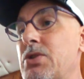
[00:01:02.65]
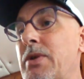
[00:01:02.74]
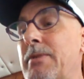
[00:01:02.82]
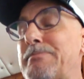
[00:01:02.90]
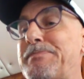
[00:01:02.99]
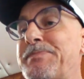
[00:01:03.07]
do
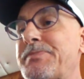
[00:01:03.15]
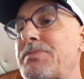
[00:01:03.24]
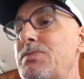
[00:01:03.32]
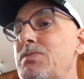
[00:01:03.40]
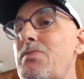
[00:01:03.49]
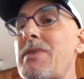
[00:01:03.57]
it.
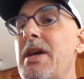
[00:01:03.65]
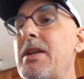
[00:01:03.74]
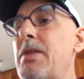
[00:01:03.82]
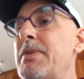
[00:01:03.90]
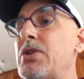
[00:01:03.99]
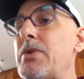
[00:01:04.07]
And
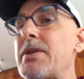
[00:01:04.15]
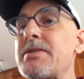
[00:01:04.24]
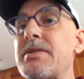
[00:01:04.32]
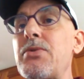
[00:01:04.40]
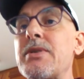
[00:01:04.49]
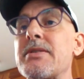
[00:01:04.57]
I'll be doing a
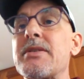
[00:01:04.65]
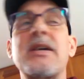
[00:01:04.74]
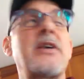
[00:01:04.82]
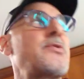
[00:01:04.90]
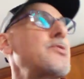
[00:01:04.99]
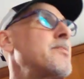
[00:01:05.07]
series, and
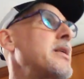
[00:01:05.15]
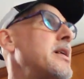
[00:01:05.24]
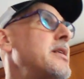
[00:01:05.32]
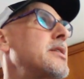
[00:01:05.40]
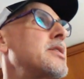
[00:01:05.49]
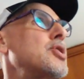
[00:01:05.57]
after
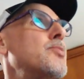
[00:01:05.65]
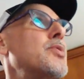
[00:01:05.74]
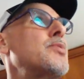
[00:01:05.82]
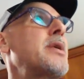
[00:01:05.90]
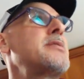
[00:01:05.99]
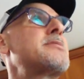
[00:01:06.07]
my
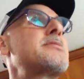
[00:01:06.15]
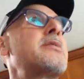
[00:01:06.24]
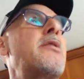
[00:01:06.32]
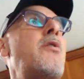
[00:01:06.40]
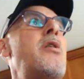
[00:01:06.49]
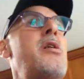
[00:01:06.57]
human rights
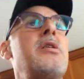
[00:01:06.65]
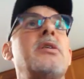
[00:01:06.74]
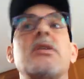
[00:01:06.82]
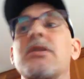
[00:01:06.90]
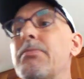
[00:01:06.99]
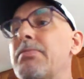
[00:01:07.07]

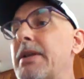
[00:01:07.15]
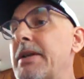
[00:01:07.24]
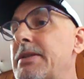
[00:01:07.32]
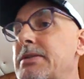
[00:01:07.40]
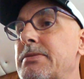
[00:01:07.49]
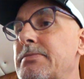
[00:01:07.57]

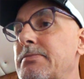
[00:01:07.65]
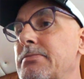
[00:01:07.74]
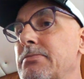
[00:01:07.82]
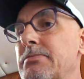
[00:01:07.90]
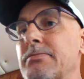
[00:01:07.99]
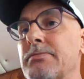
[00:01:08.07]
complaint,
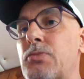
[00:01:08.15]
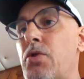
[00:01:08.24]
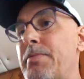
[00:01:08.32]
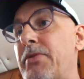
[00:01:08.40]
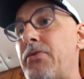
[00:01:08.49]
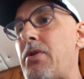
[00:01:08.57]
or
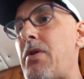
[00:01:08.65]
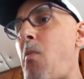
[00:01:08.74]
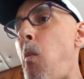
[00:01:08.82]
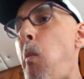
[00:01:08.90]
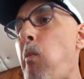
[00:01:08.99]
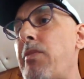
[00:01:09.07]
before,
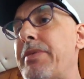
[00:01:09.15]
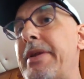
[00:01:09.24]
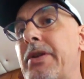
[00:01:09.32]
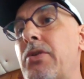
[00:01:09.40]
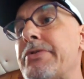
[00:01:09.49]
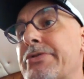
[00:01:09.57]
well,
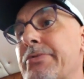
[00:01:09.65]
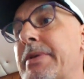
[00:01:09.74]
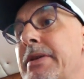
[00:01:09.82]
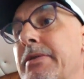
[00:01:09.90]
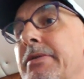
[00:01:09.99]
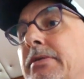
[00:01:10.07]
that'll also be